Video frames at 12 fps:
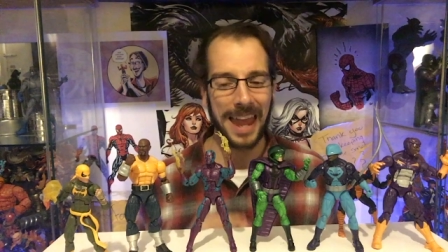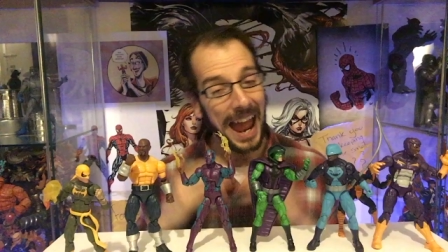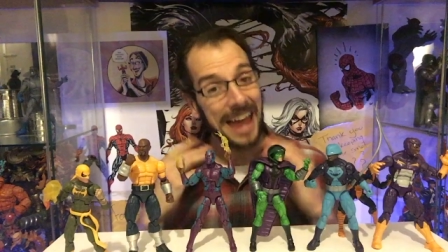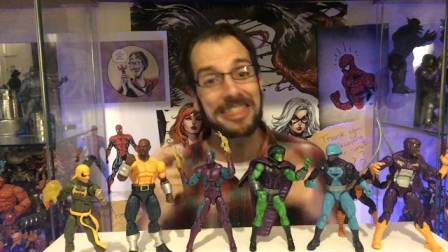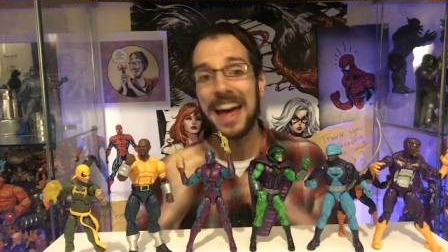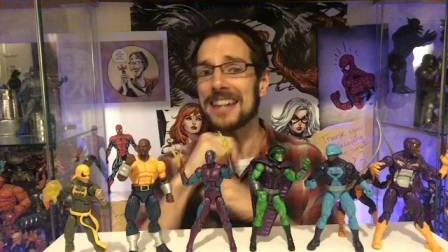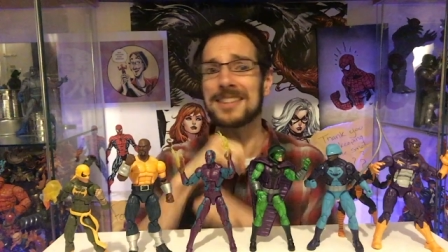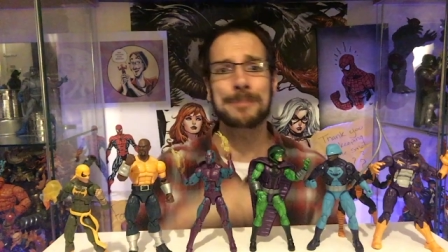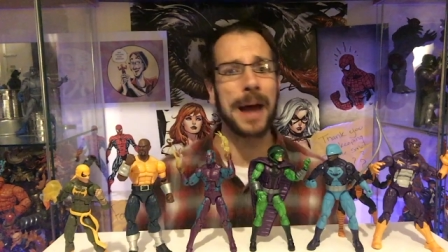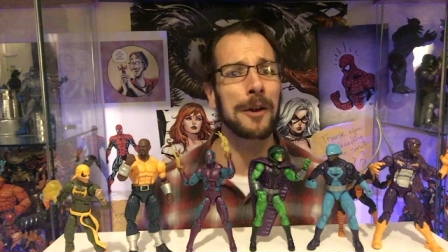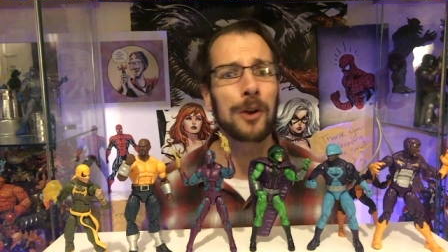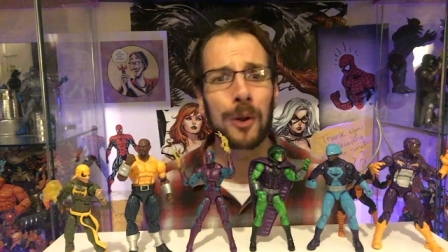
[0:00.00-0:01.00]
And that's
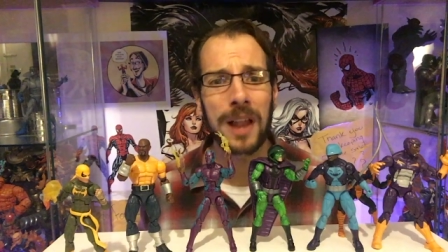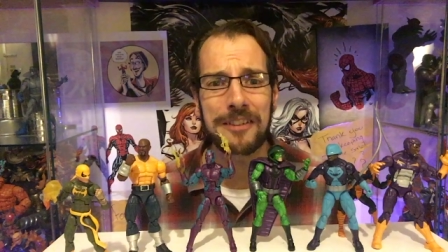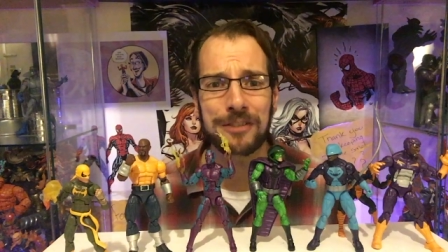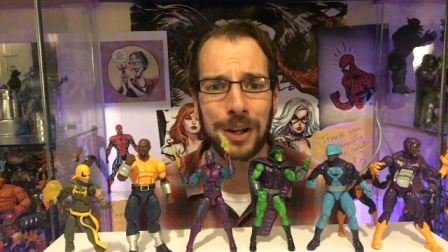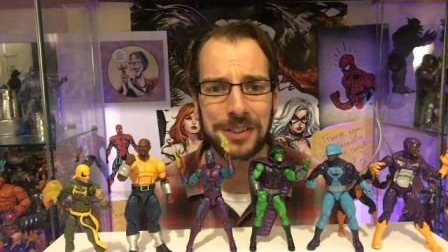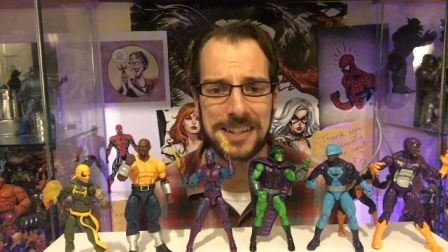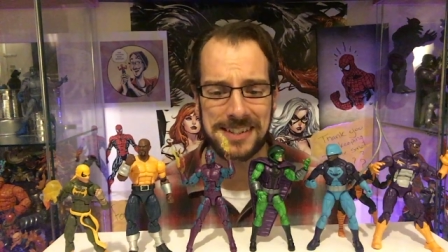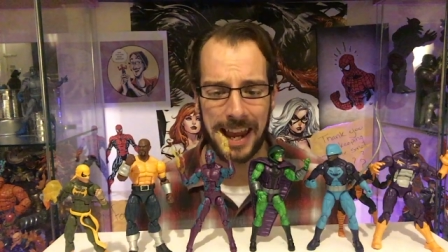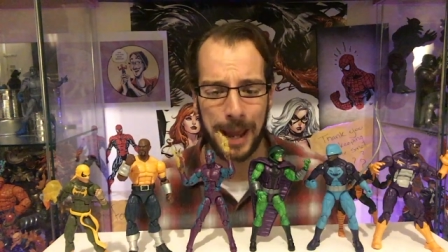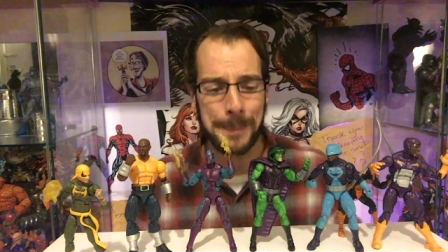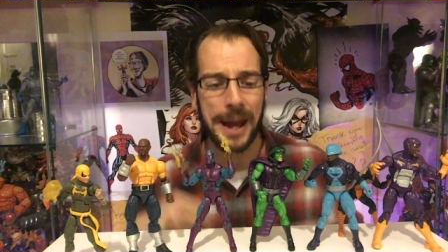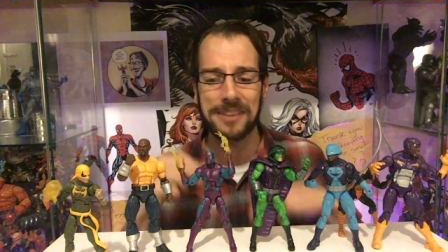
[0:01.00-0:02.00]
about all I've got to
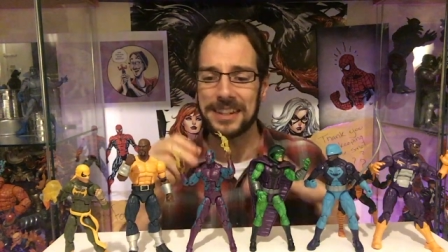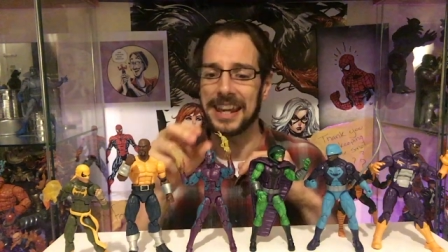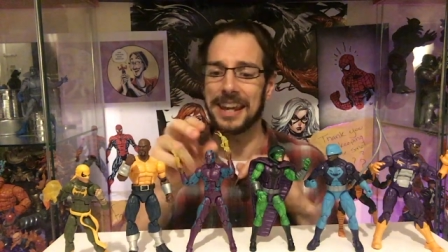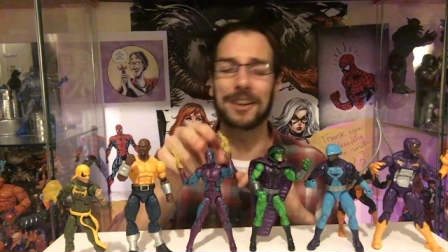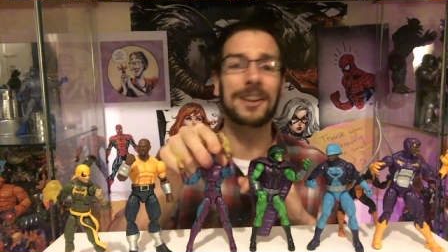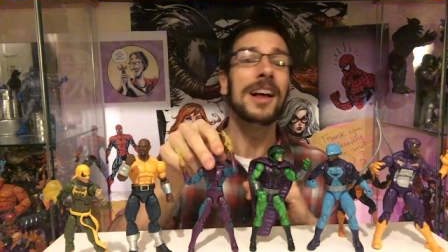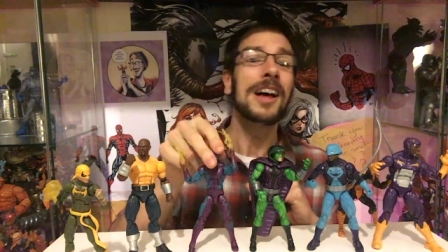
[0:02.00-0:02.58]
say about the Eel.